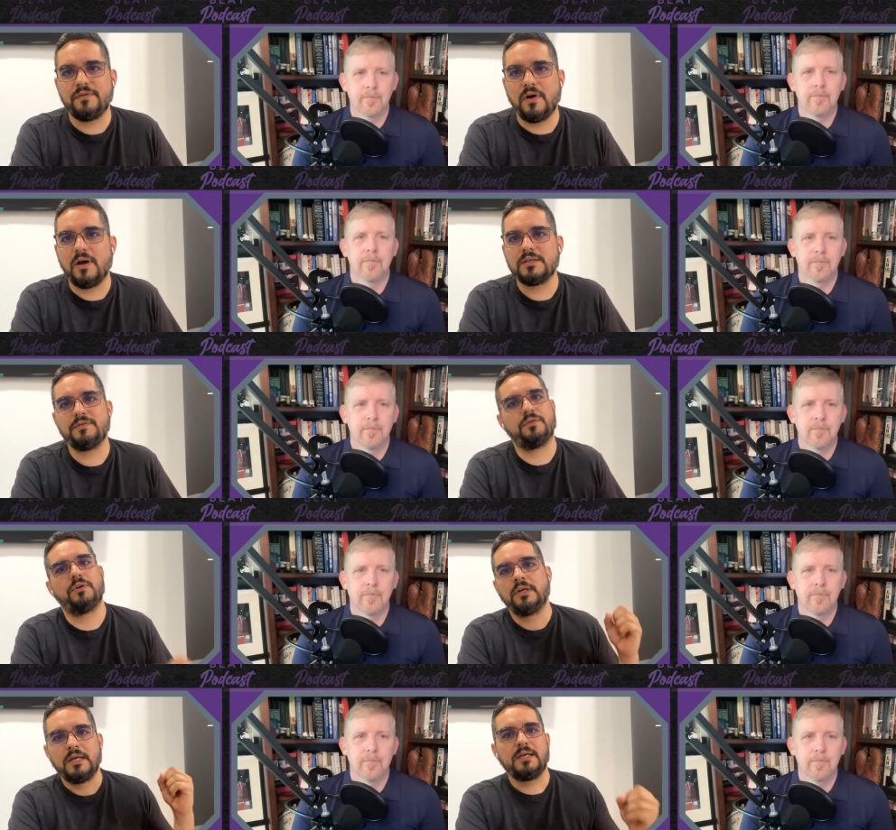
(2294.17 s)
Speaker 1: and Fox,
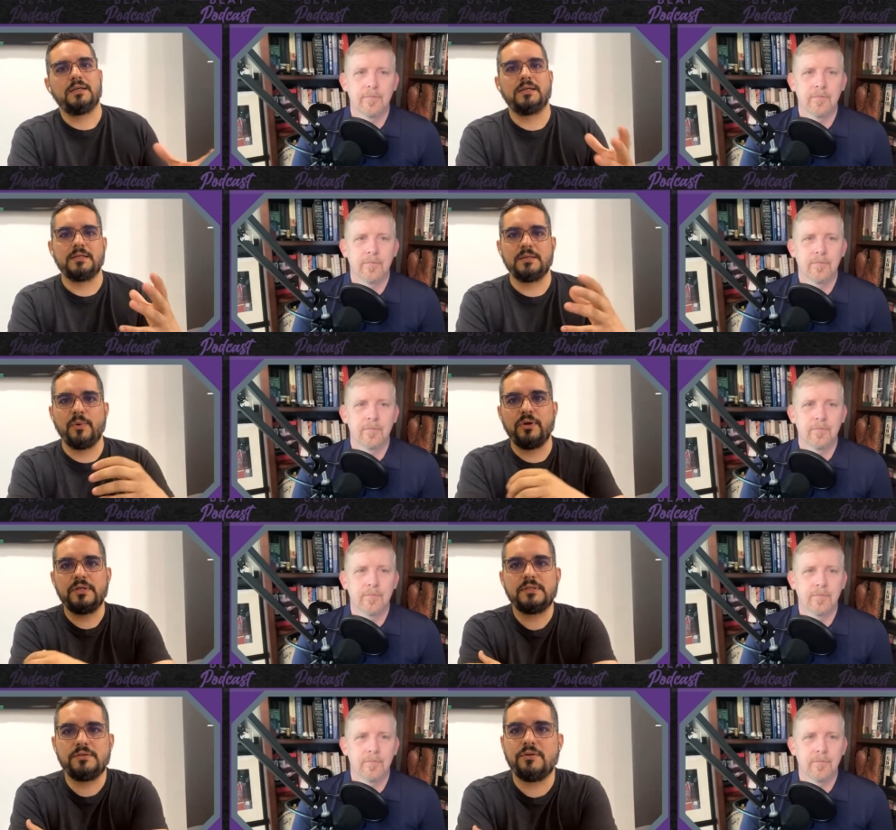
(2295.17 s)
for uh,
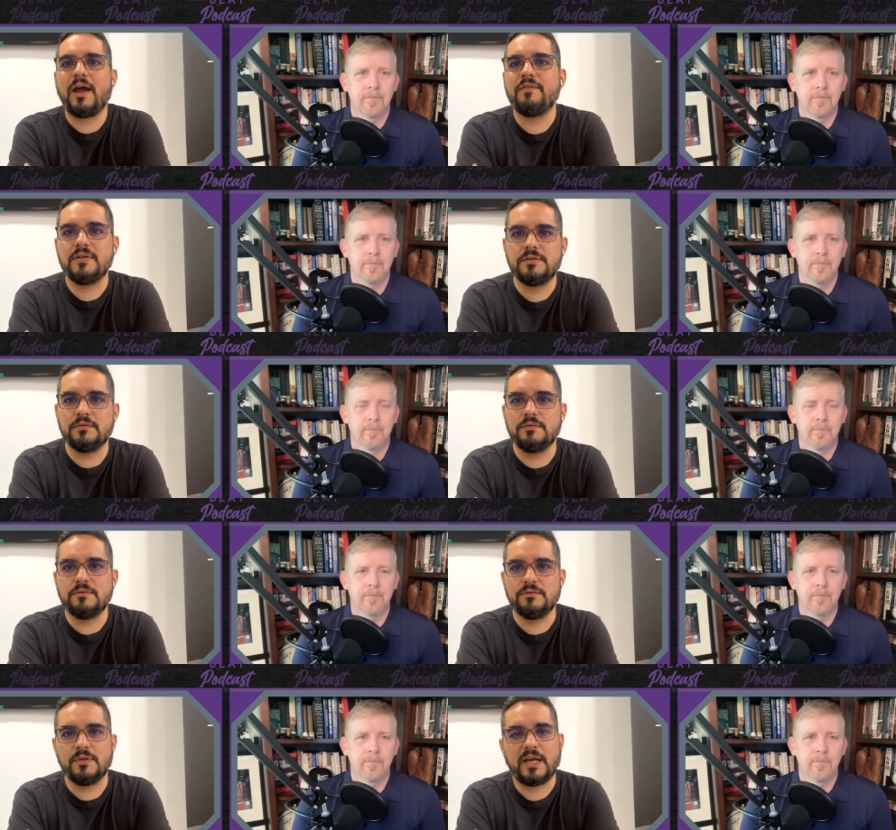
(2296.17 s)
Sabonis driving
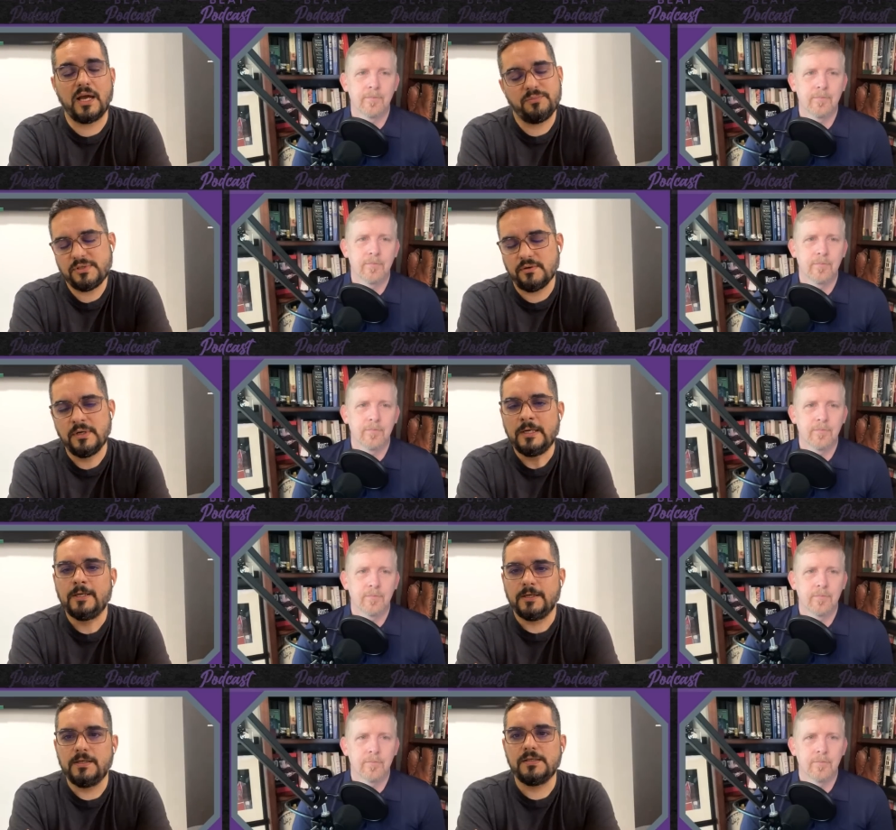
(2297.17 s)
to to the cup. So
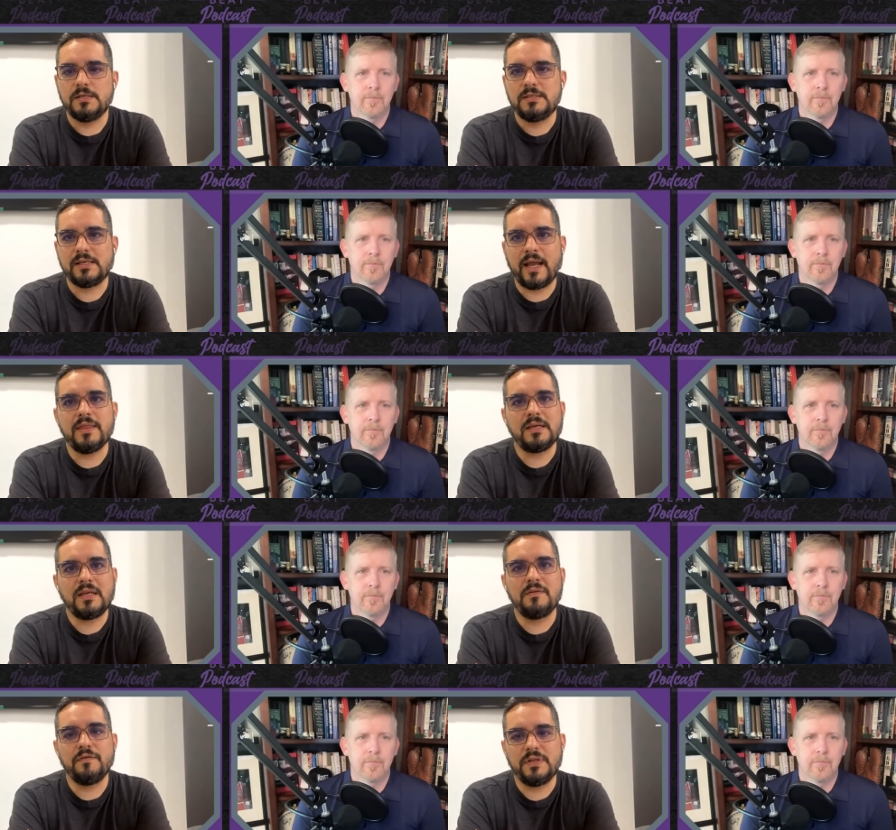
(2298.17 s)
he's a guy
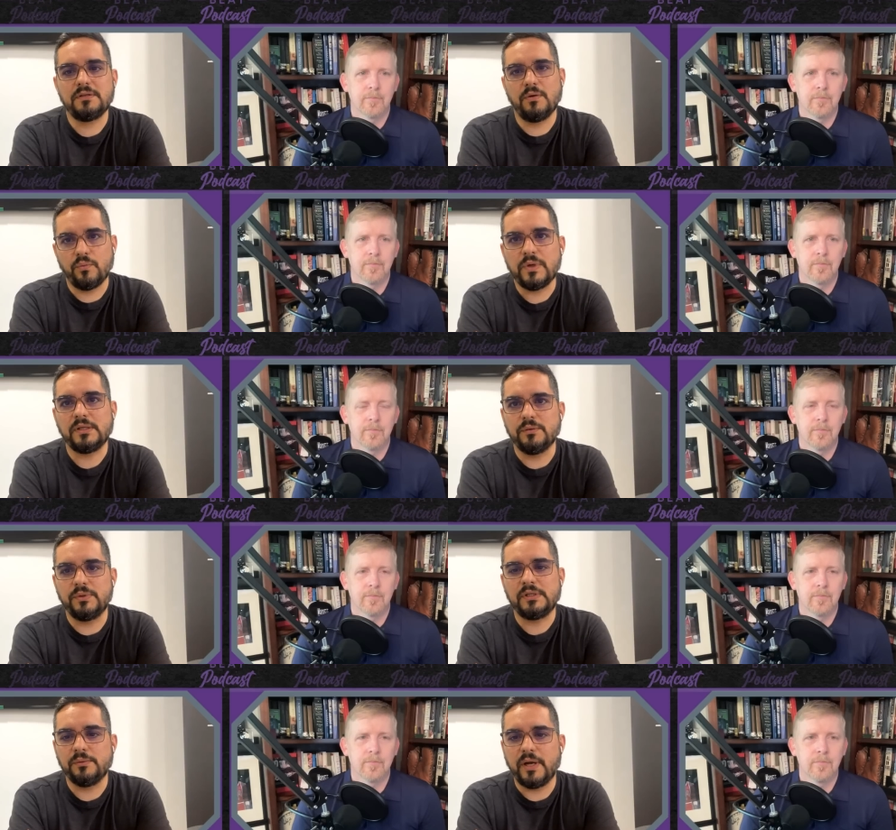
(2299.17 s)
that can fit really,
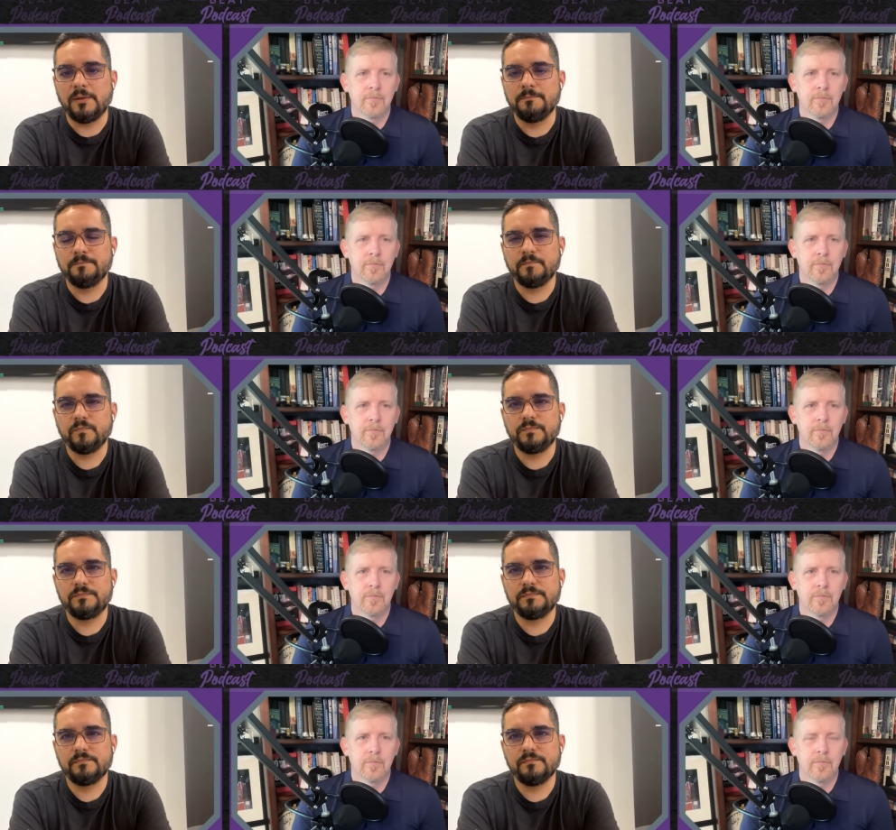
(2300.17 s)
Speaker 2: really well.
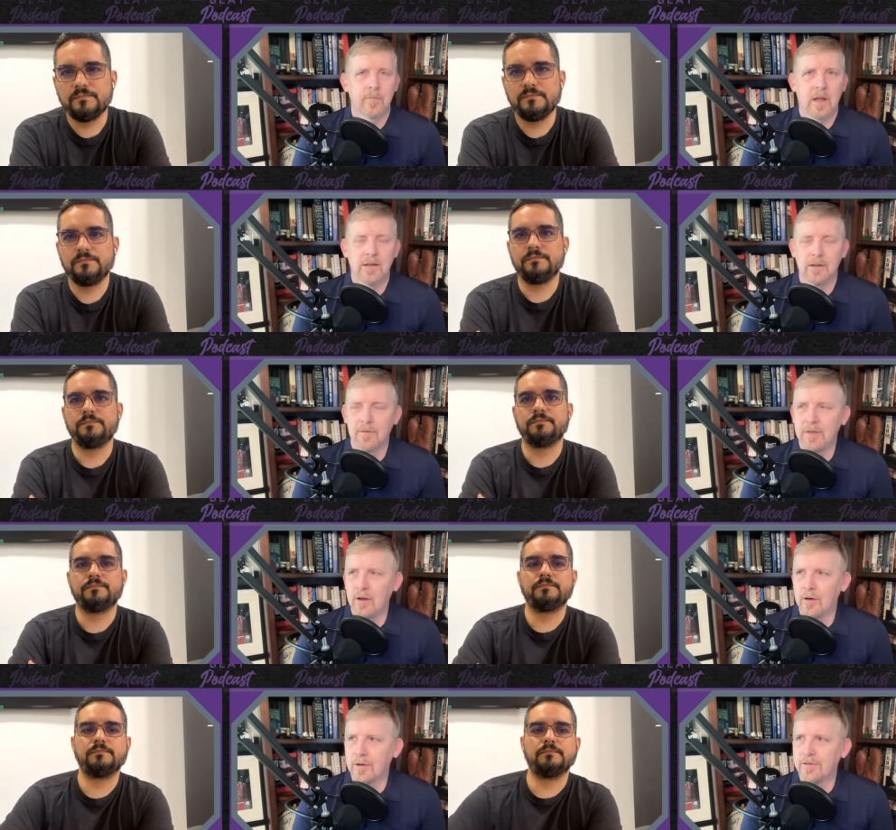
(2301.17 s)
I love the
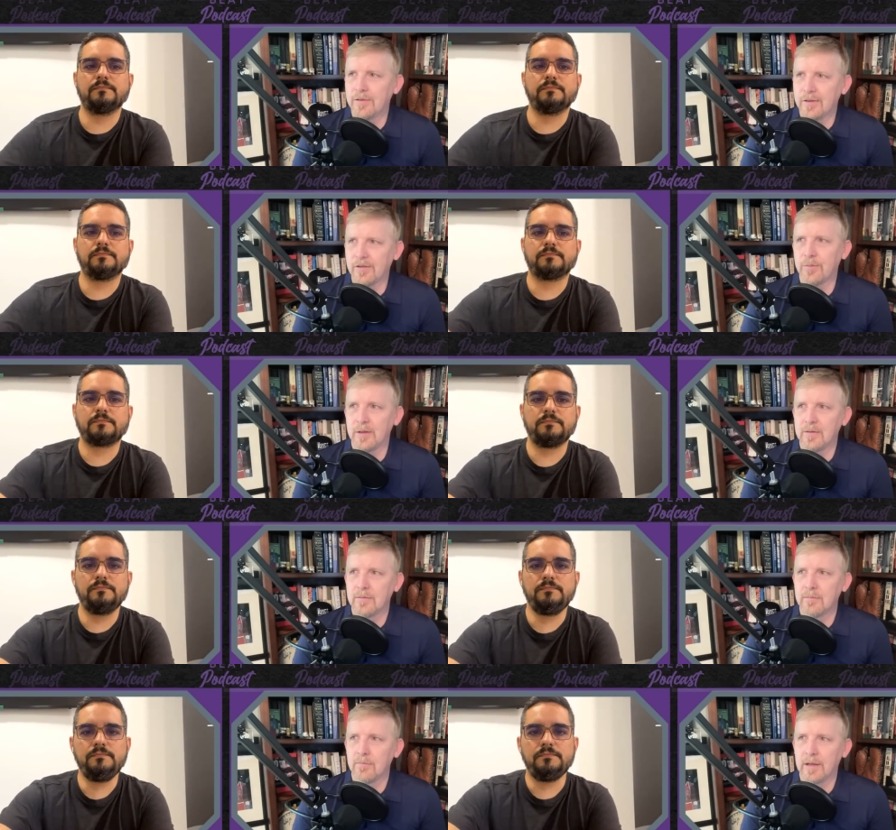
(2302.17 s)
honest assessment,
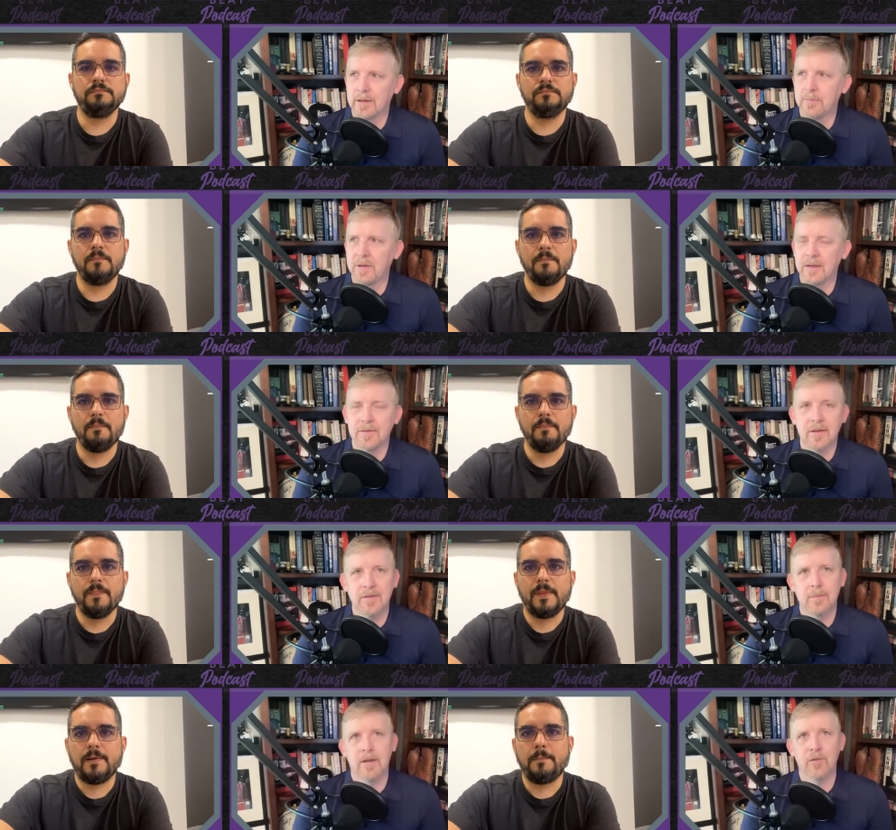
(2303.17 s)
like, because that's
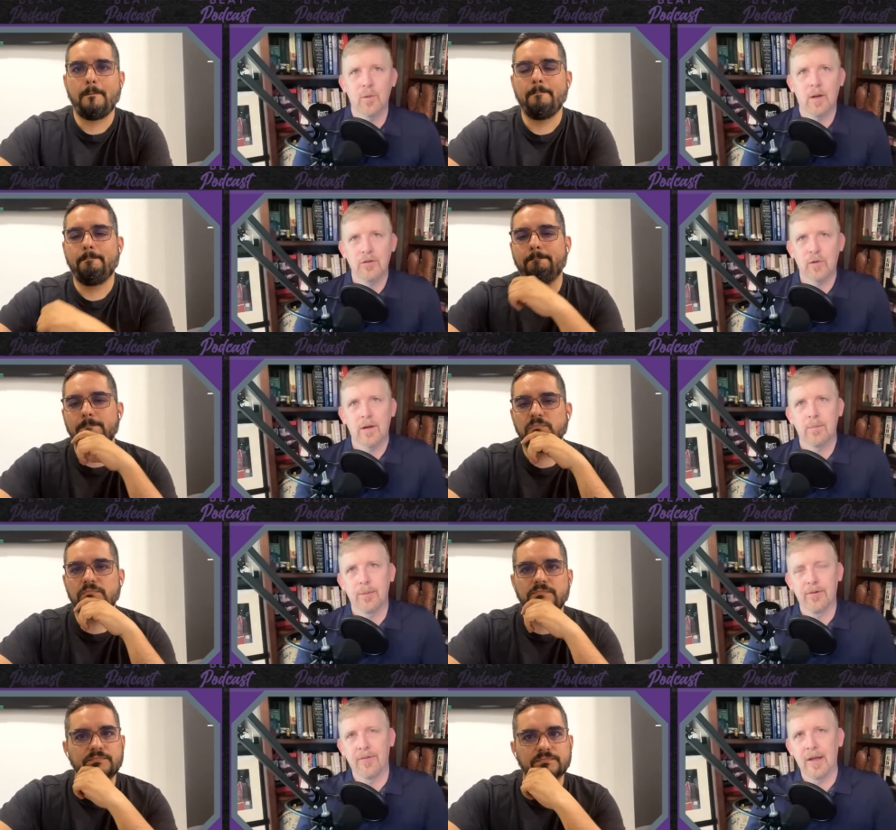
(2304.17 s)
that's what I try to
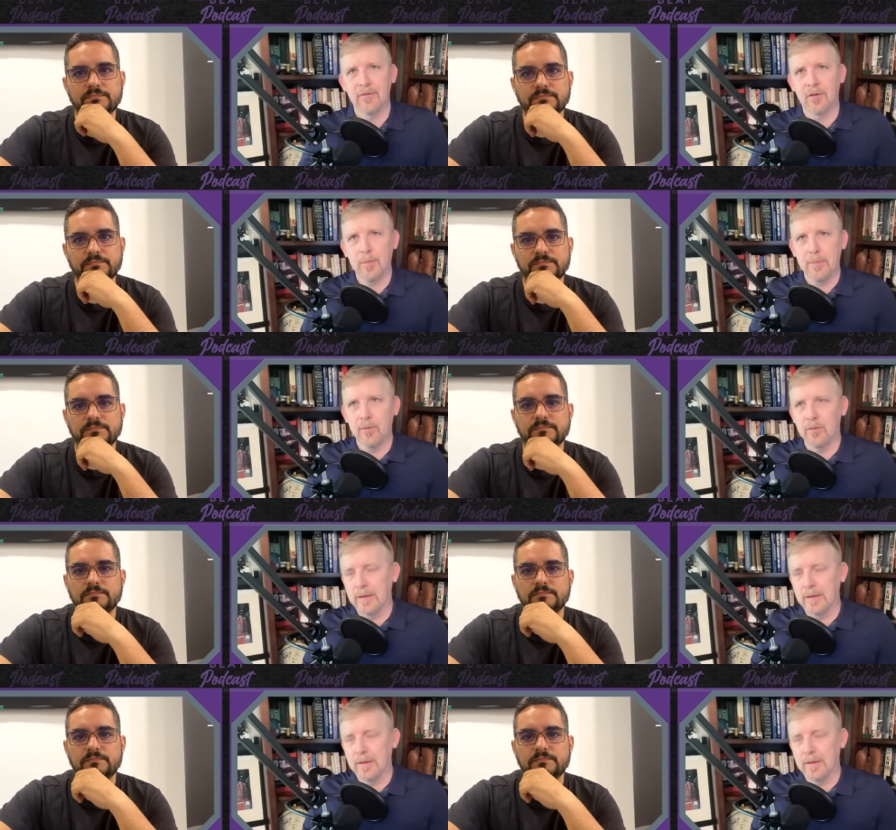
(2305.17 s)
provide for people.